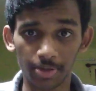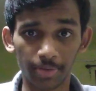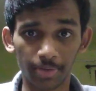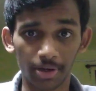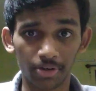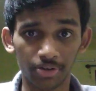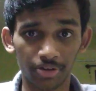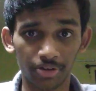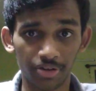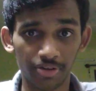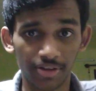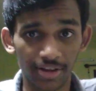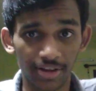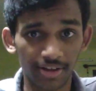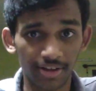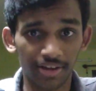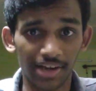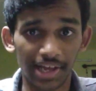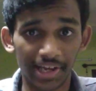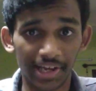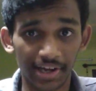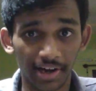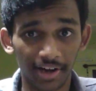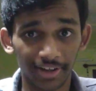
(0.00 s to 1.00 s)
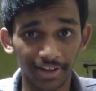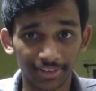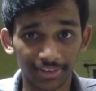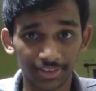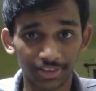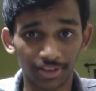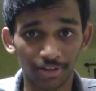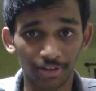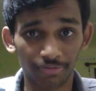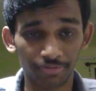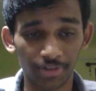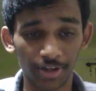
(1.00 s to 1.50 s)
help them out. You can like
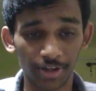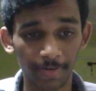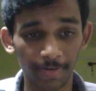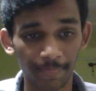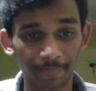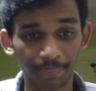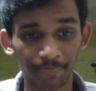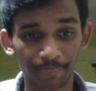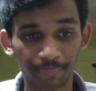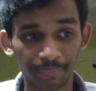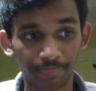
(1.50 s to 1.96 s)
ask stuff there.